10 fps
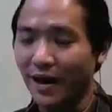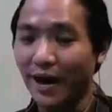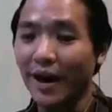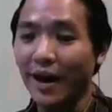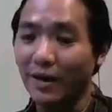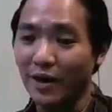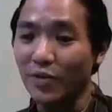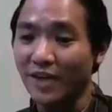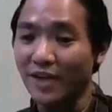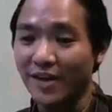I
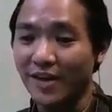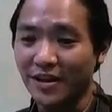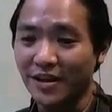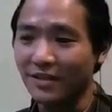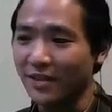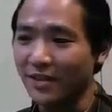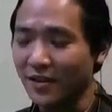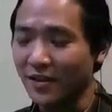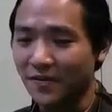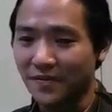was actually guilty
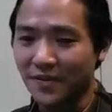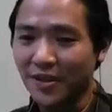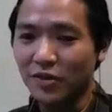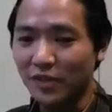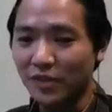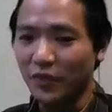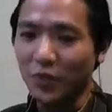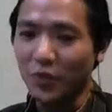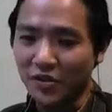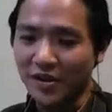of using
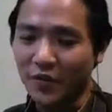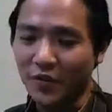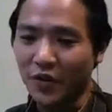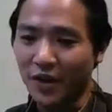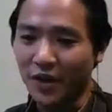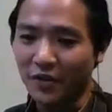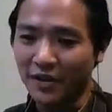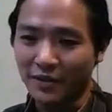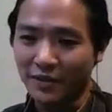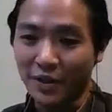Photoshop for
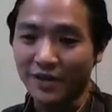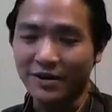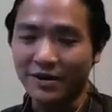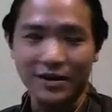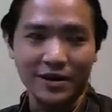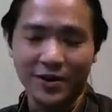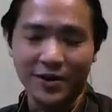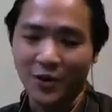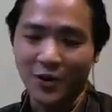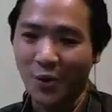everything when I started here
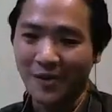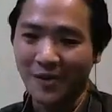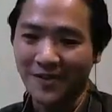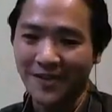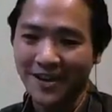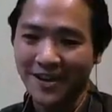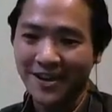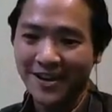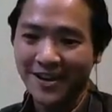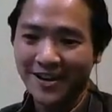at OMA.
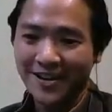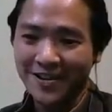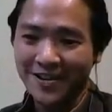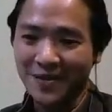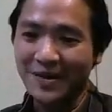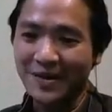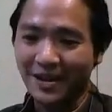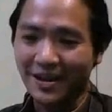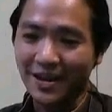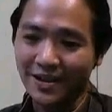So yes,
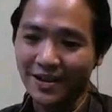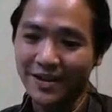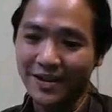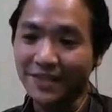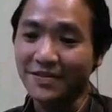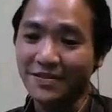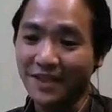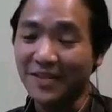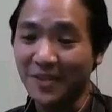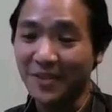the
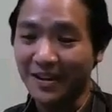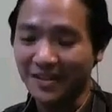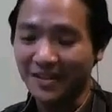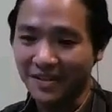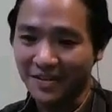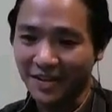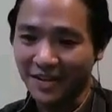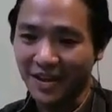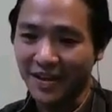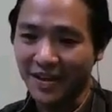answer to that is yes.
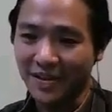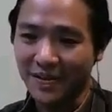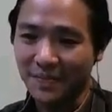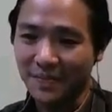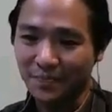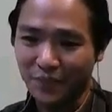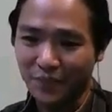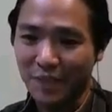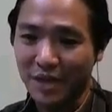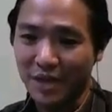I
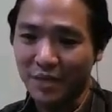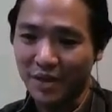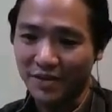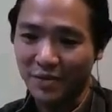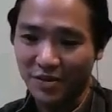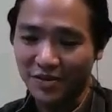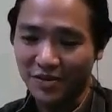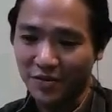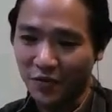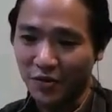begin my design
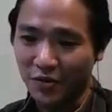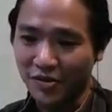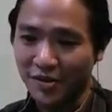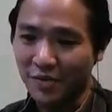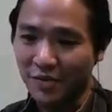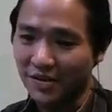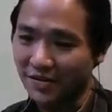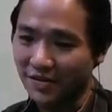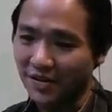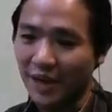process with Photoshop
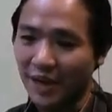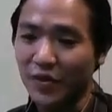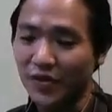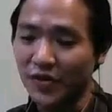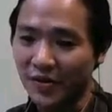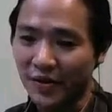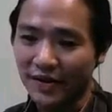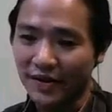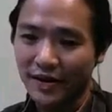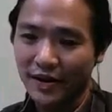because I'm used to it.
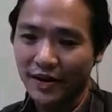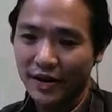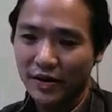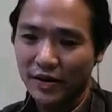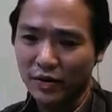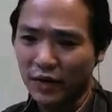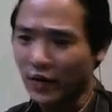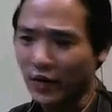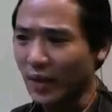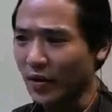So
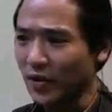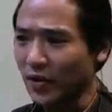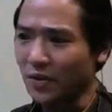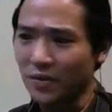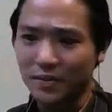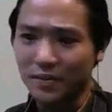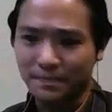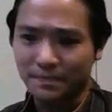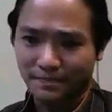every time I'm going to